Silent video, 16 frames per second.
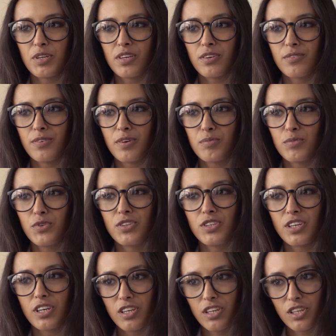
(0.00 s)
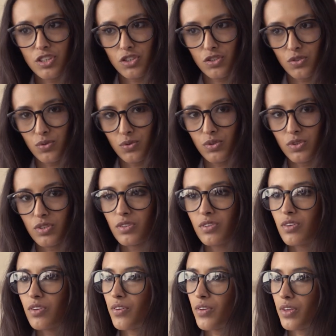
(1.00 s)
The doctor looked at me. He probably
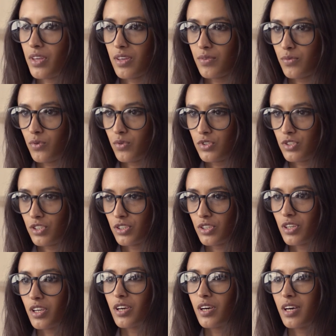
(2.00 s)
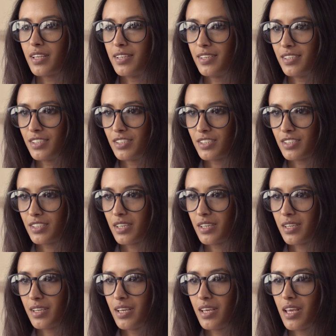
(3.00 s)
thought that, oh, this guy looks destroyed.
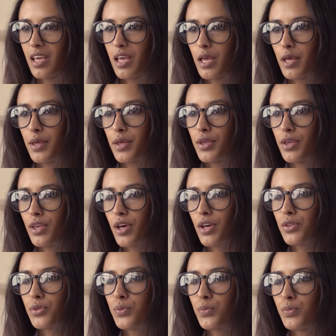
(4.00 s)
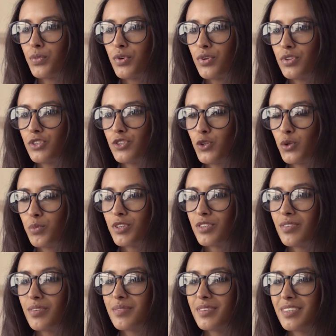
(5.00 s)
He has been partying all the time.
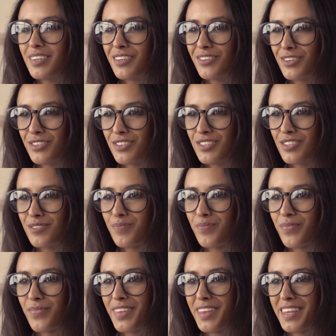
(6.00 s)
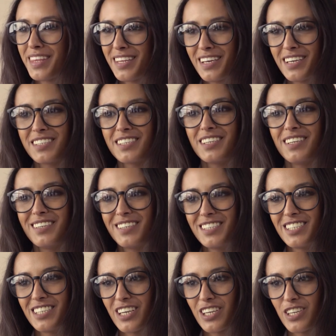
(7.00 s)
So he looked at me and said, oh,
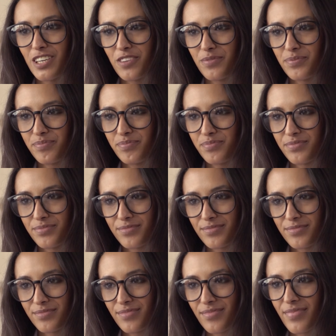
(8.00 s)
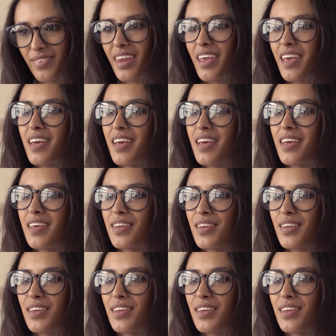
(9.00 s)
if you would like to tell me what you think